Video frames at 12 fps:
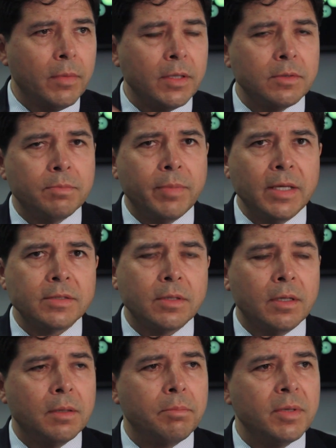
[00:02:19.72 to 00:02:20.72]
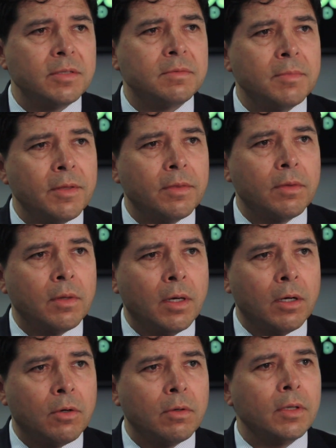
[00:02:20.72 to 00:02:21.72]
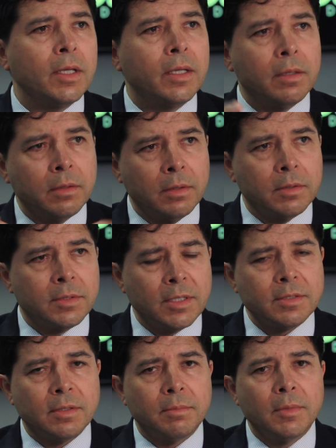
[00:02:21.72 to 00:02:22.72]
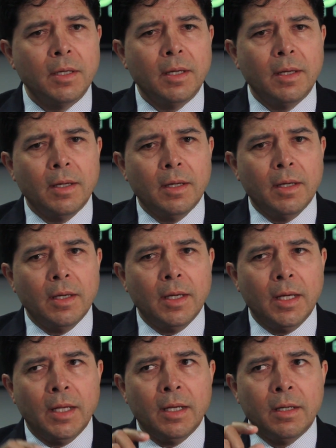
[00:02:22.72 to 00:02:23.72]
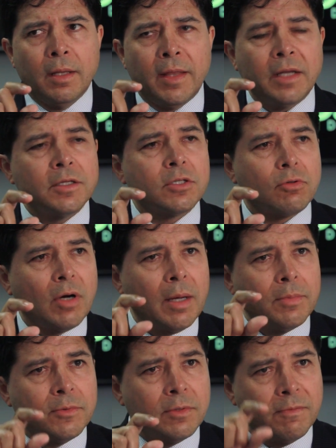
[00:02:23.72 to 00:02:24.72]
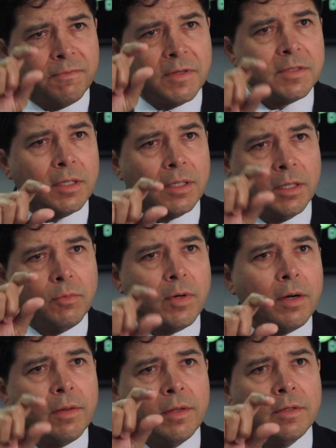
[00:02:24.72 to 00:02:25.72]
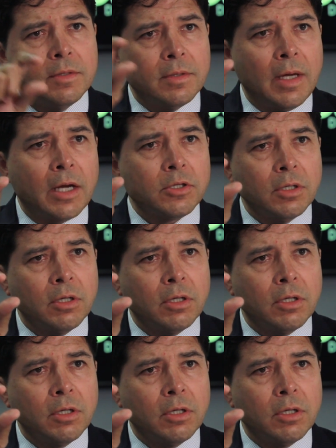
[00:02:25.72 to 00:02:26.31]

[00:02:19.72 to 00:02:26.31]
It's based on a bismuth correlate system. And that describes physically where these actually